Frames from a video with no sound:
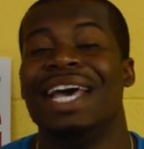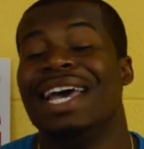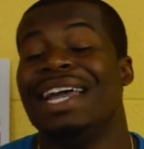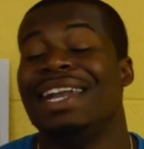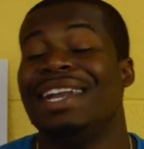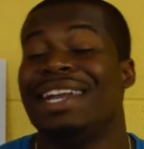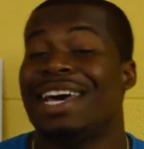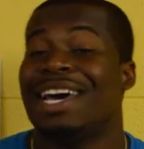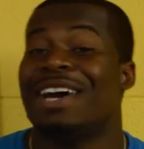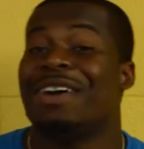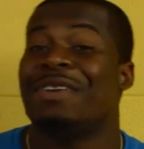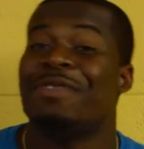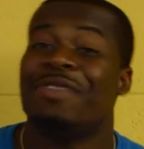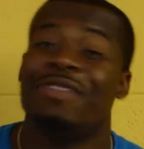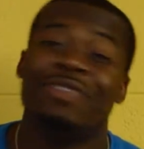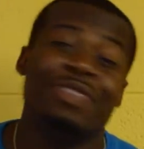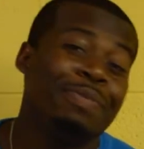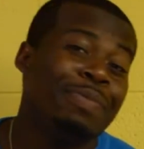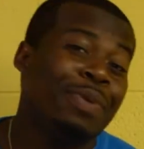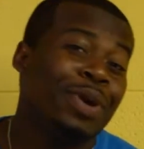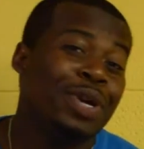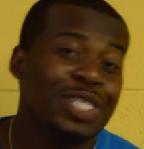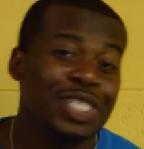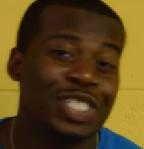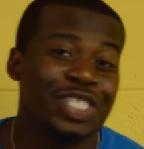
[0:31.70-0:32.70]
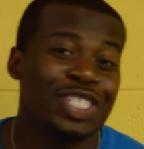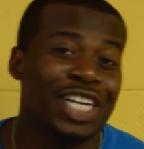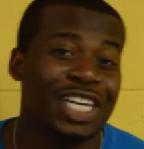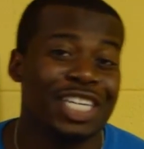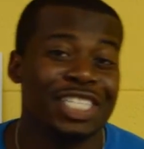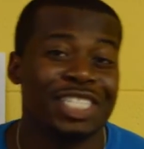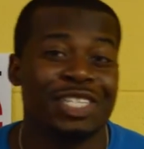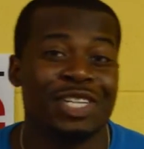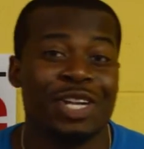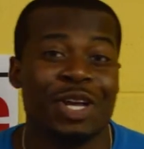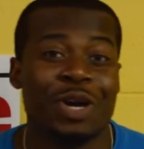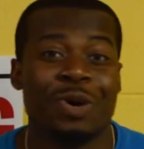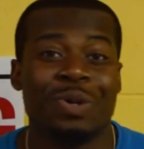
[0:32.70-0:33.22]
Now, if the person
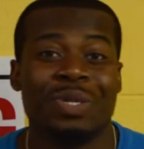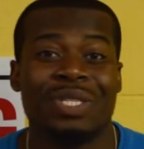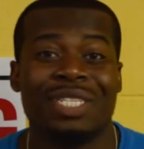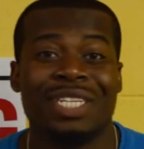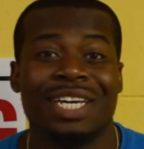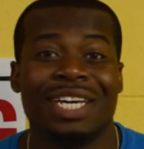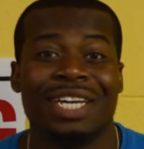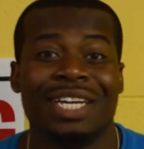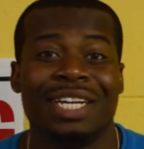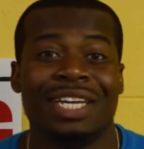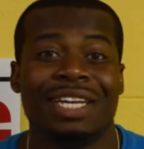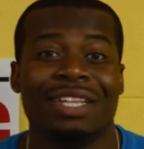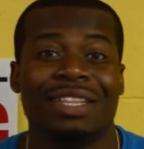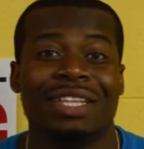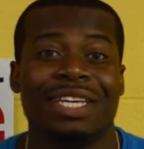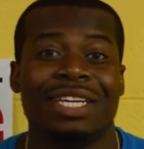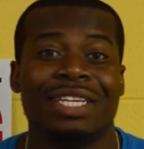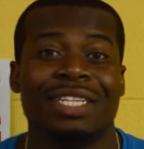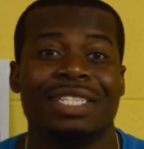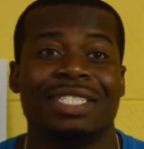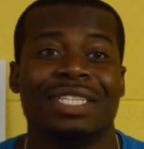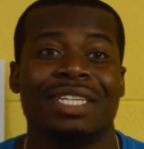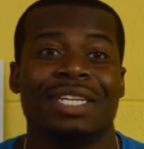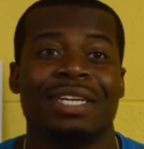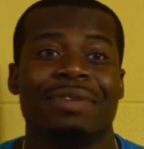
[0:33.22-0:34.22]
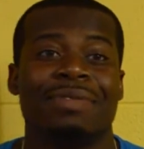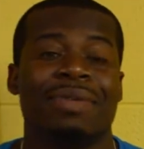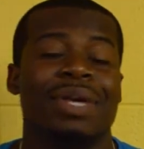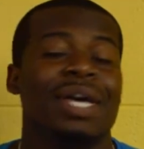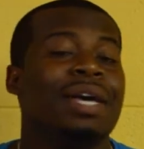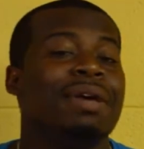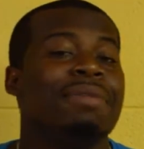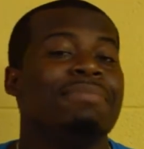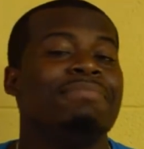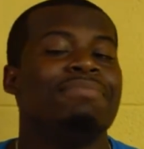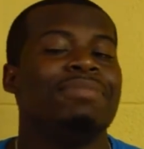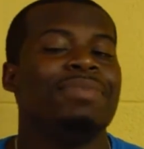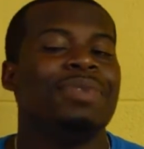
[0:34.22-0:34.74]
checks no to any of these,
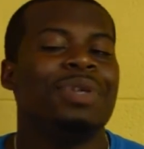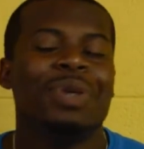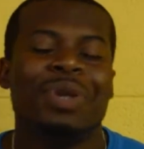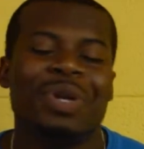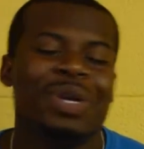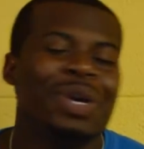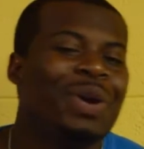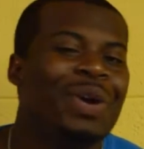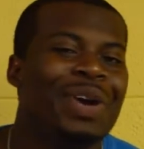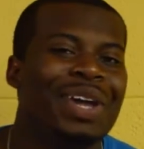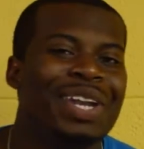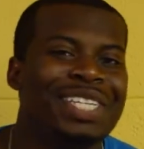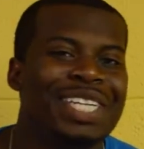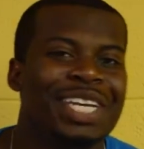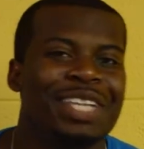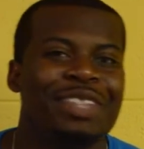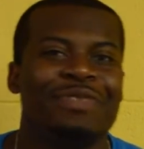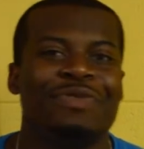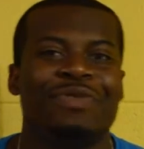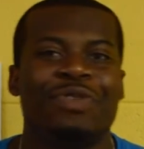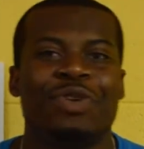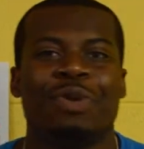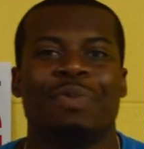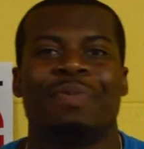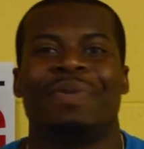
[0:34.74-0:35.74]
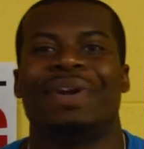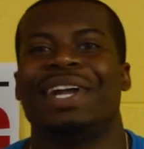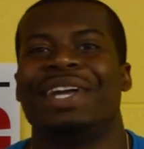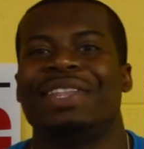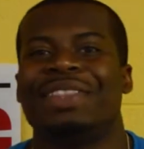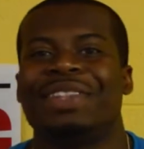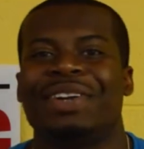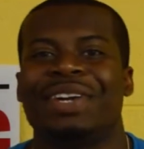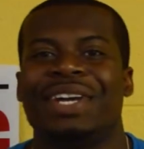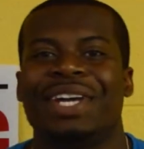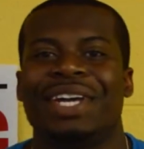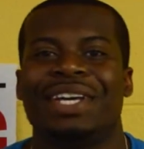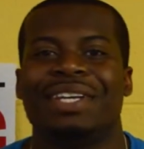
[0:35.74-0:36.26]
you can go ahead and take the form right out of
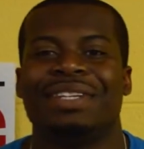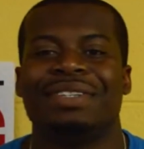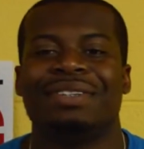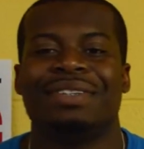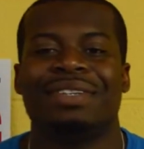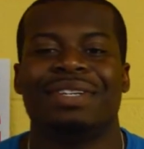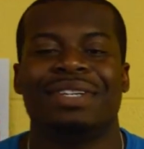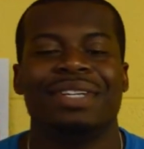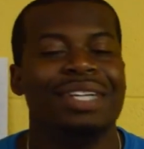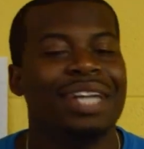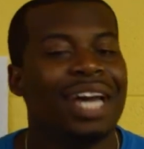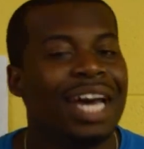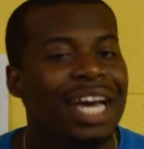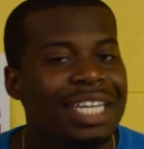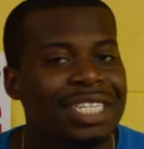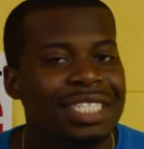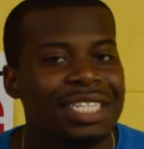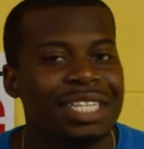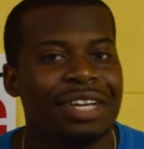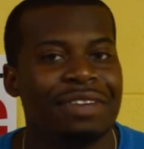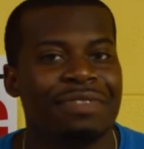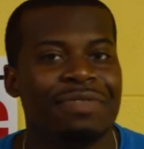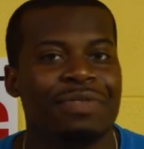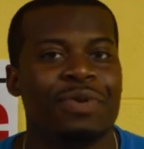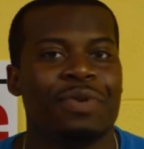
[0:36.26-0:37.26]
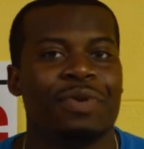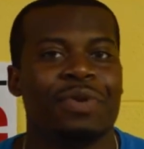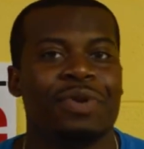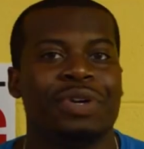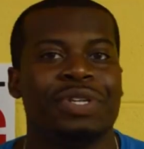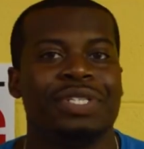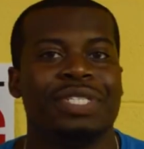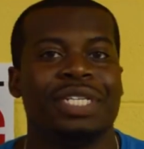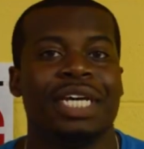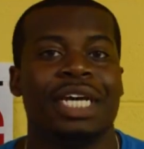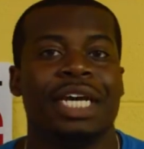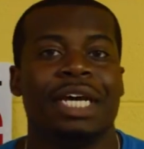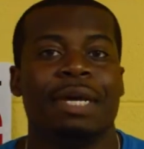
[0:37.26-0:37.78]
their hand. Nicely, of
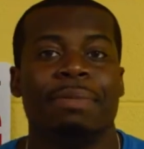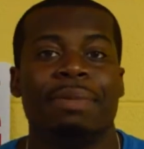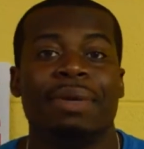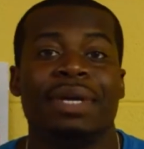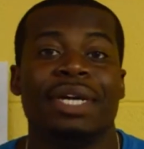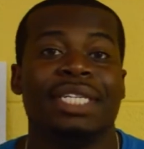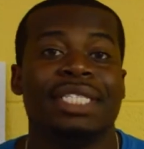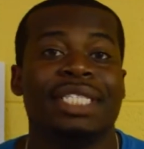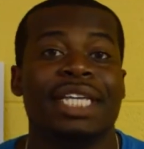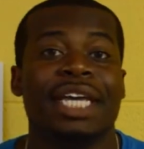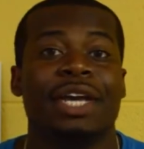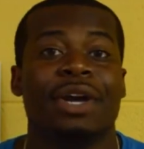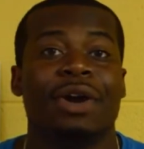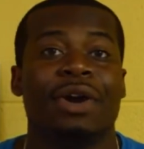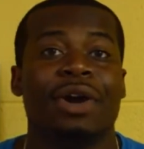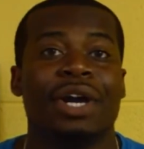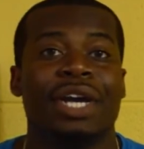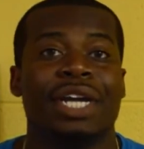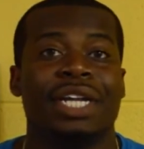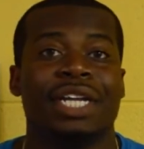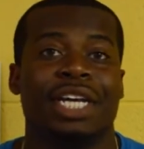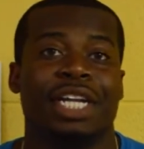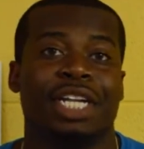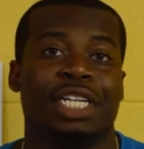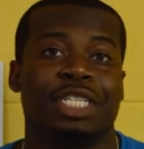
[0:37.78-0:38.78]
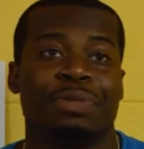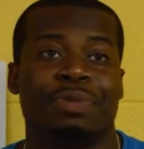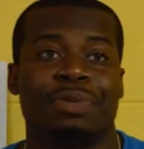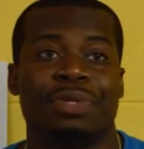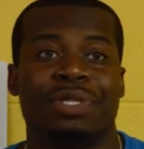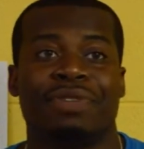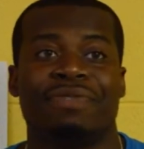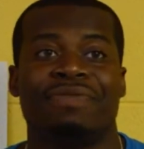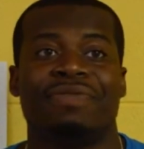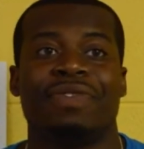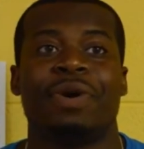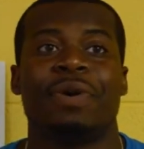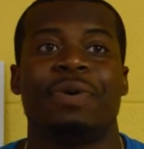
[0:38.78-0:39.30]
course, because they are ineligible
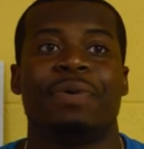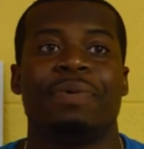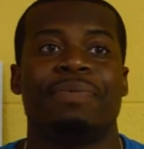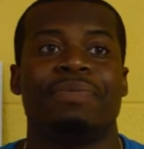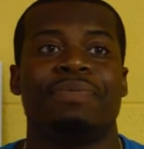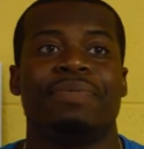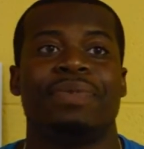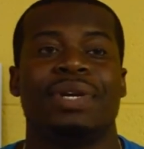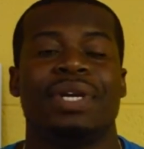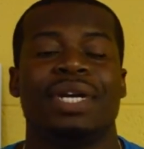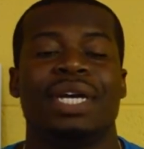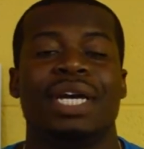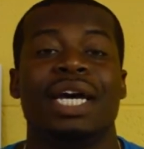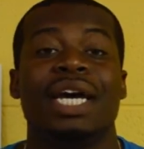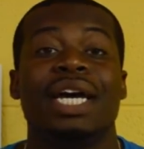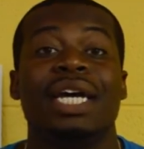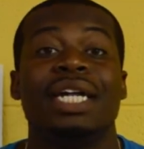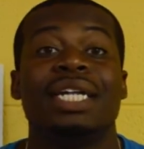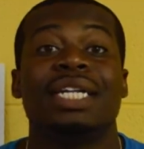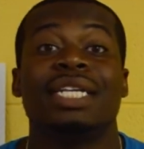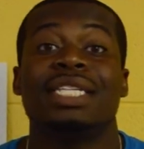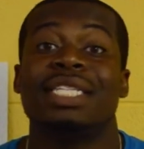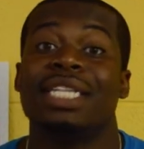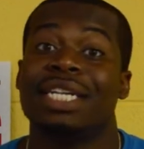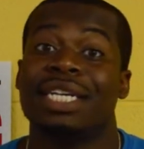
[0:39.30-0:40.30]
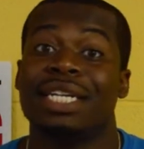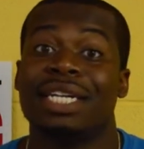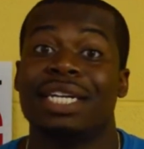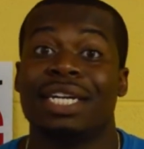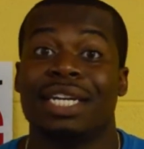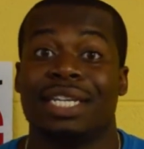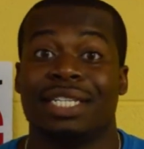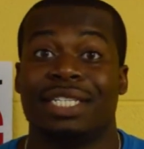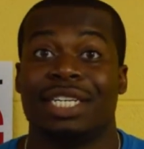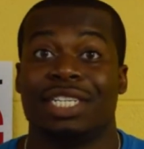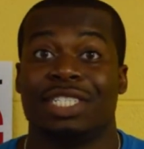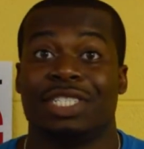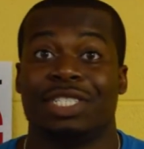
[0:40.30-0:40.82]
to vote. Let's take a look
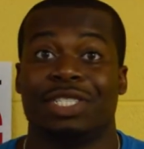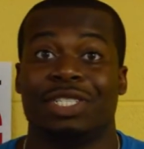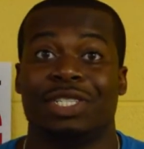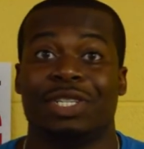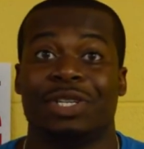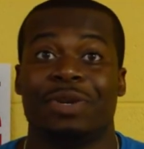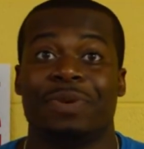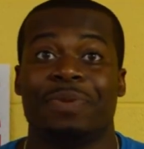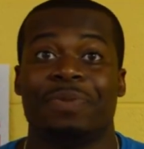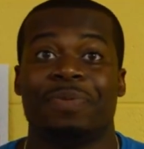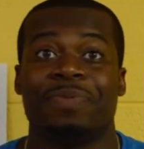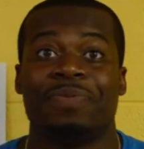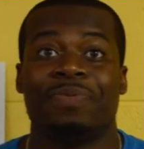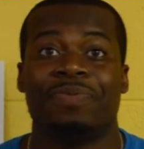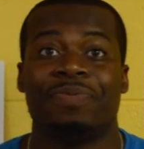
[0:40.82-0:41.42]
at section 2.